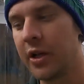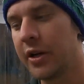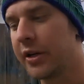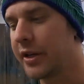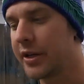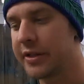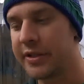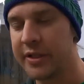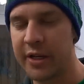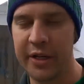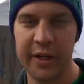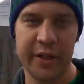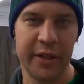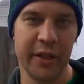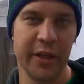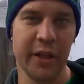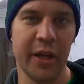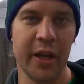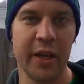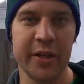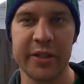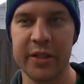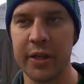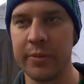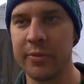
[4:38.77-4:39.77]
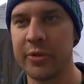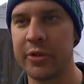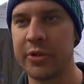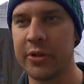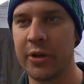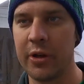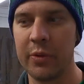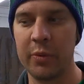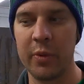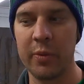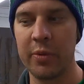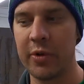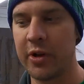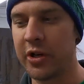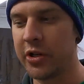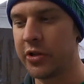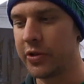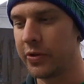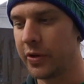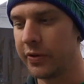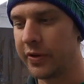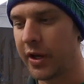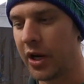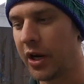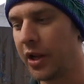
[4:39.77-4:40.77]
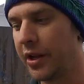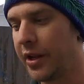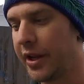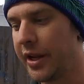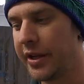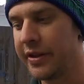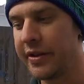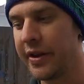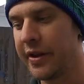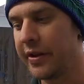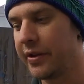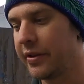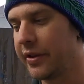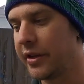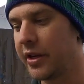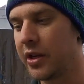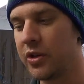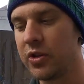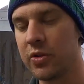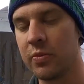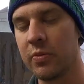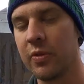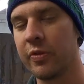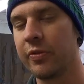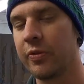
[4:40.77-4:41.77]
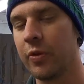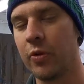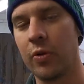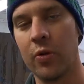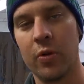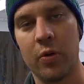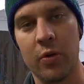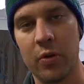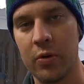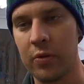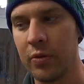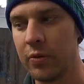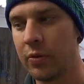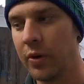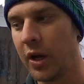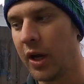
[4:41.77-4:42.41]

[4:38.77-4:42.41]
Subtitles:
Like I said at the last episode, we probably should have done a leak down on the engine before